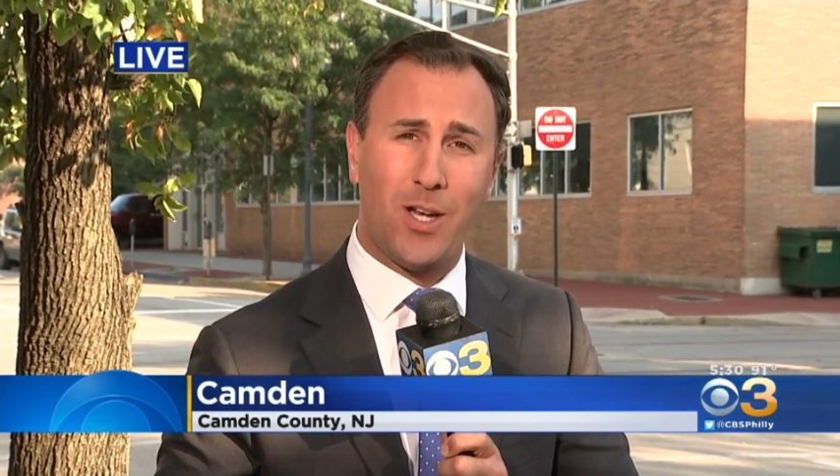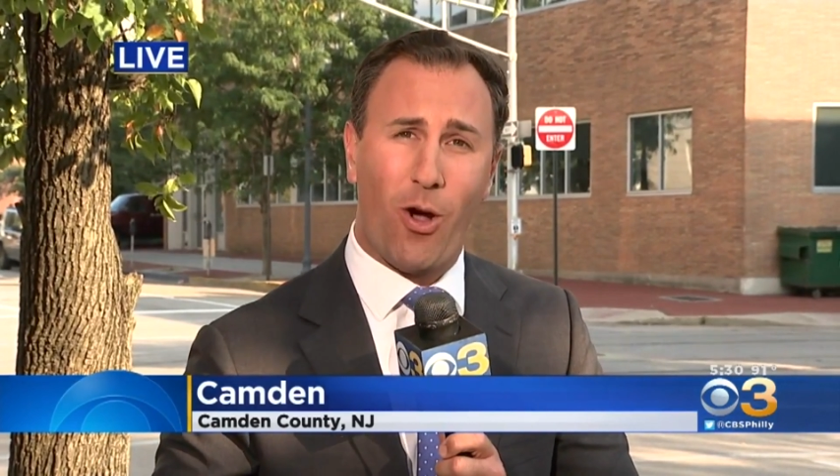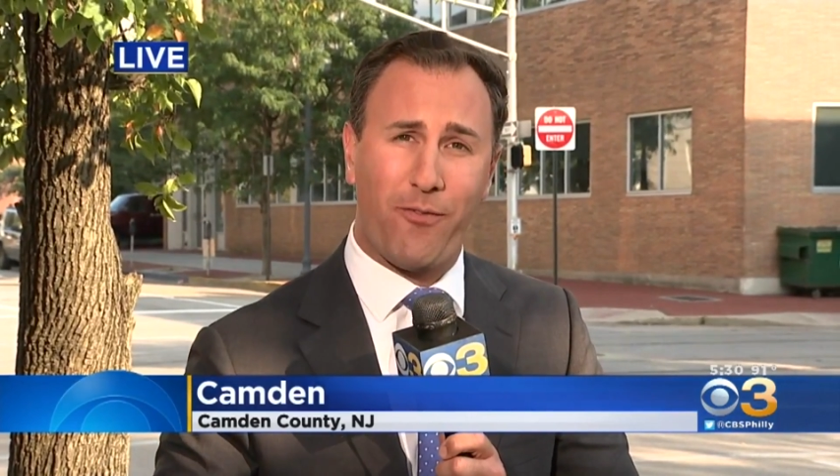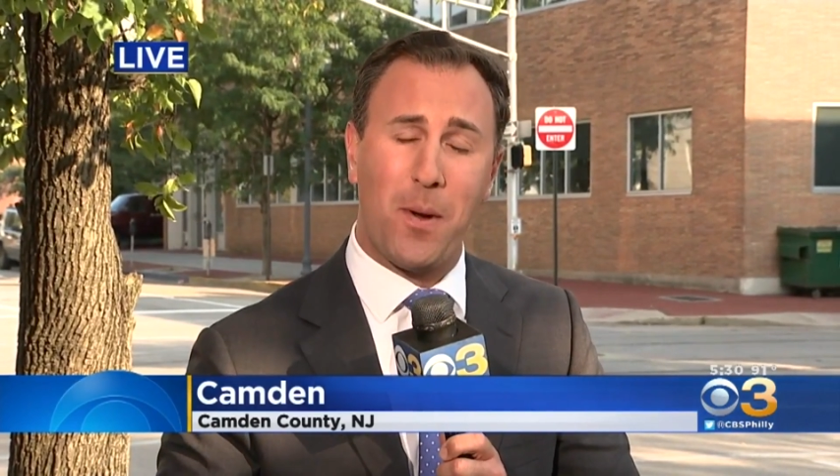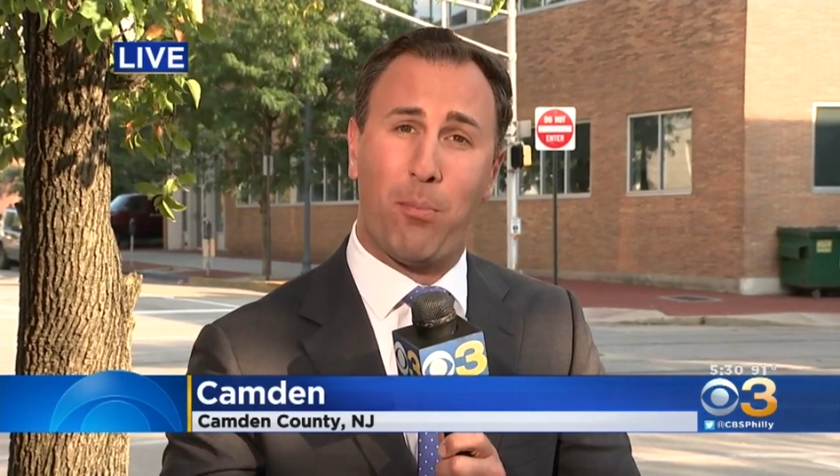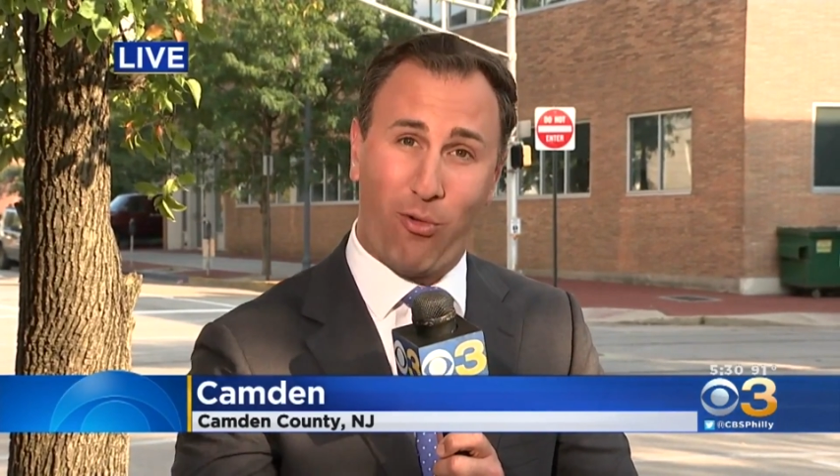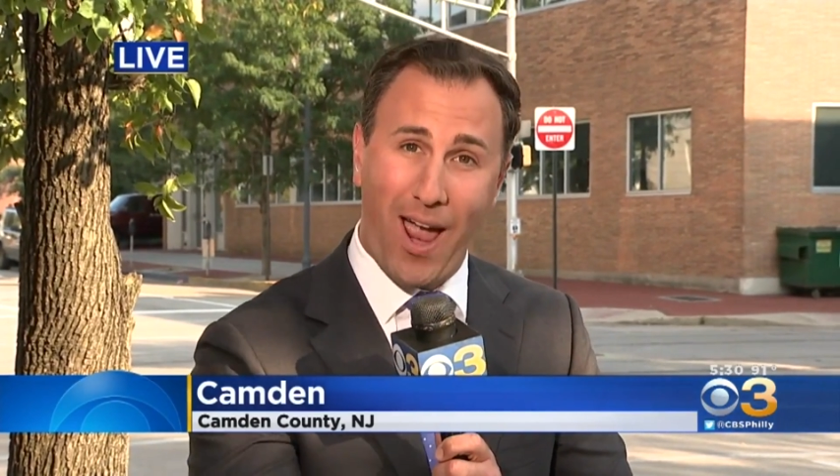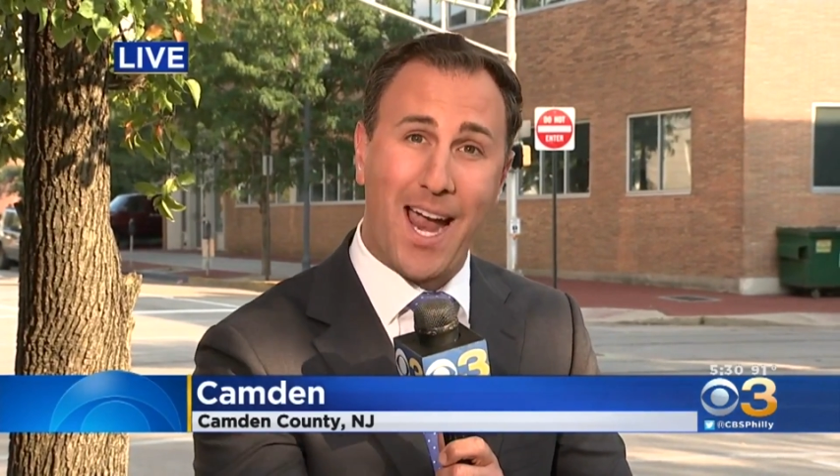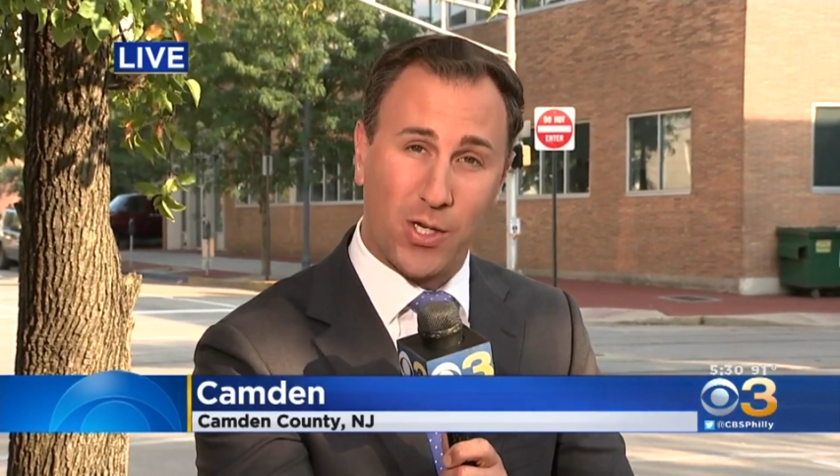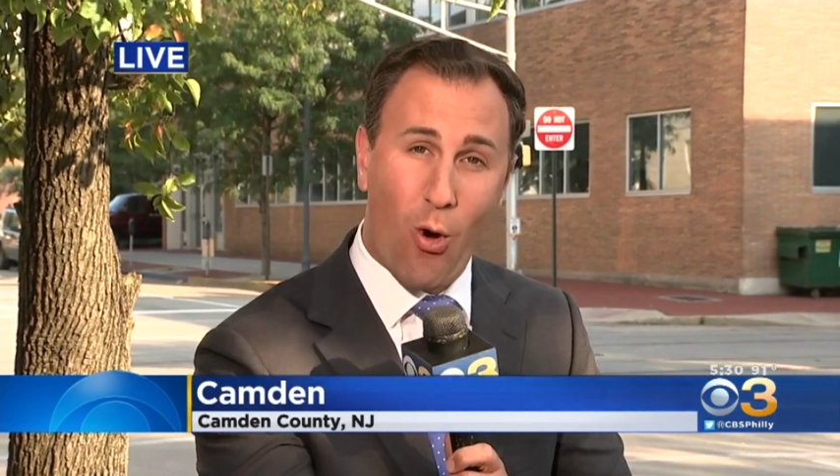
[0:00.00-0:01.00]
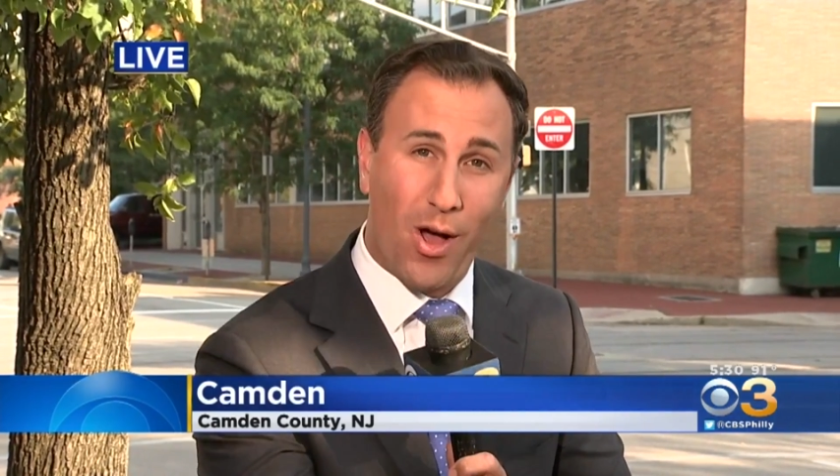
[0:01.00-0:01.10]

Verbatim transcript: he often bragged